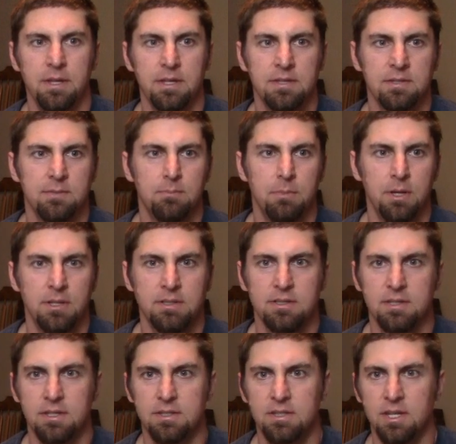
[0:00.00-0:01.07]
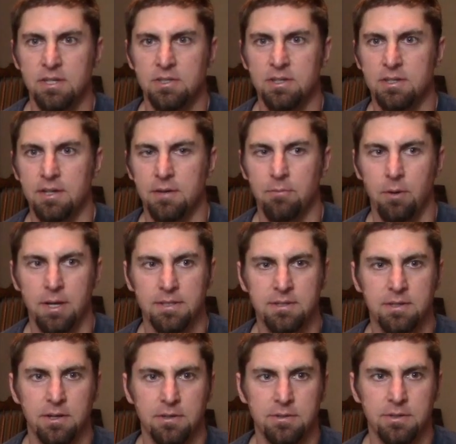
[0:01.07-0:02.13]
this month's edition of
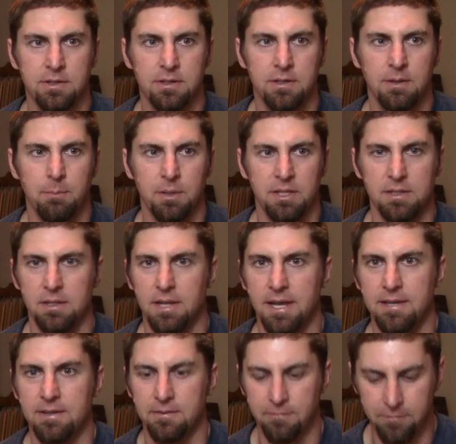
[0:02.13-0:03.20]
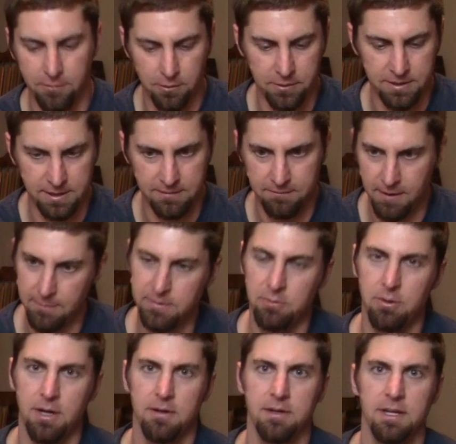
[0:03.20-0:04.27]
West Coaster. I'm a little late for the
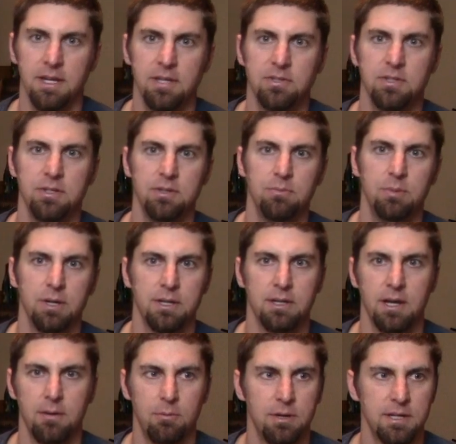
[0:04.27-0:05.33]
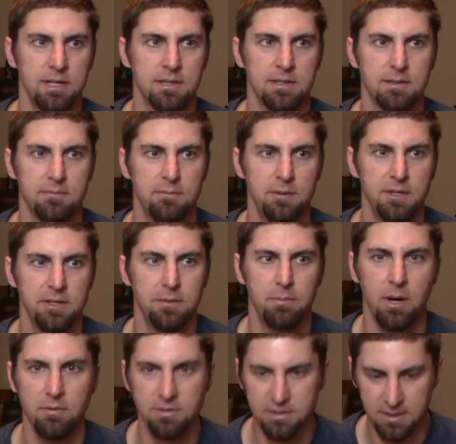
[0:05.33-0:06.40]
February issue, but I want to get this video
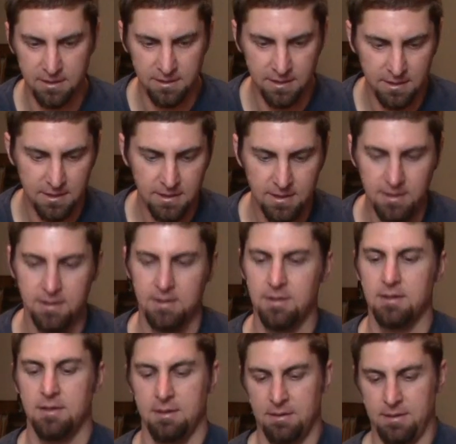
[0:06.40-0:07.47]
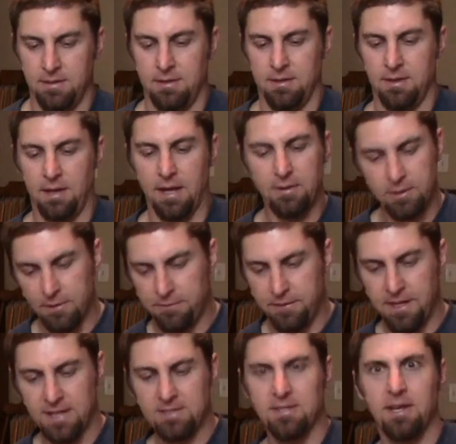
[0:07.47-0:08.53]
posted. I don't know if
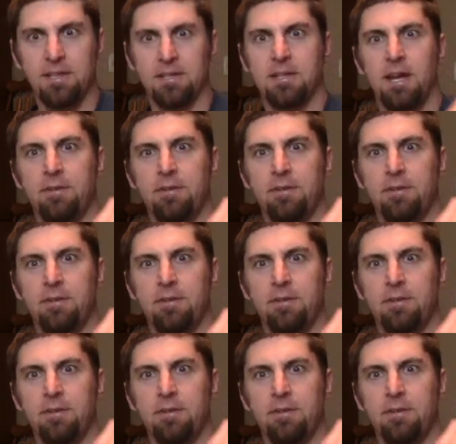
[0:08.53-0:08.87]
you guys saw the